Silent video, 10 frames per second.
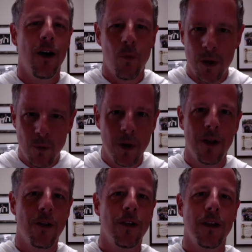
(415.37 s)
We
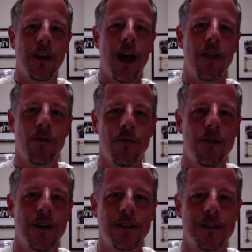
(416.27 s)
will get through
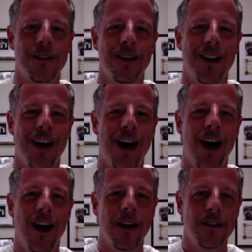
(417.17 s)
this
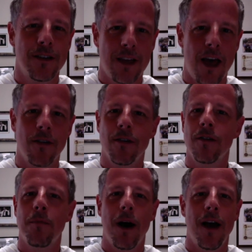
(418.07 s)
together
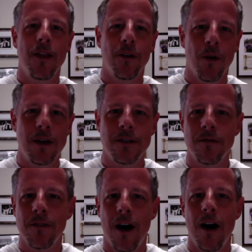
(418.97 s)
by the grace of
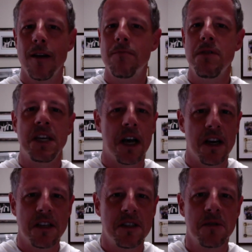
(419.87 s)
God,
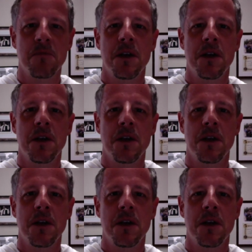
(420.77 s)
because